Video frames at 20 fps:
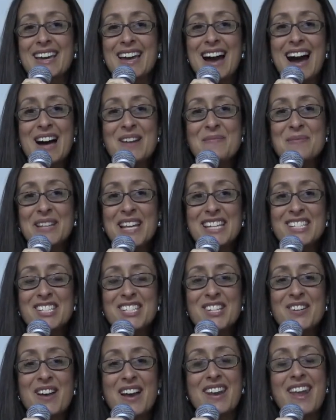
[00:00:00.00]
God
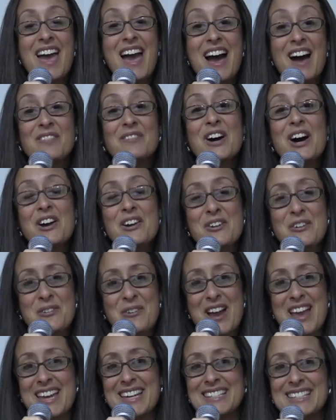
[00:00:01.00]
bless you and have a
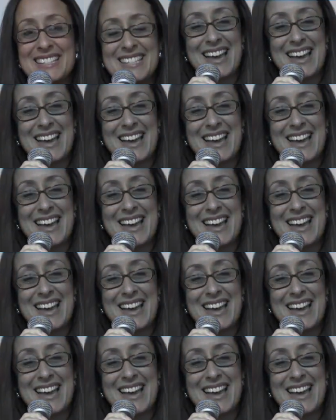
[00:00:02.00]
great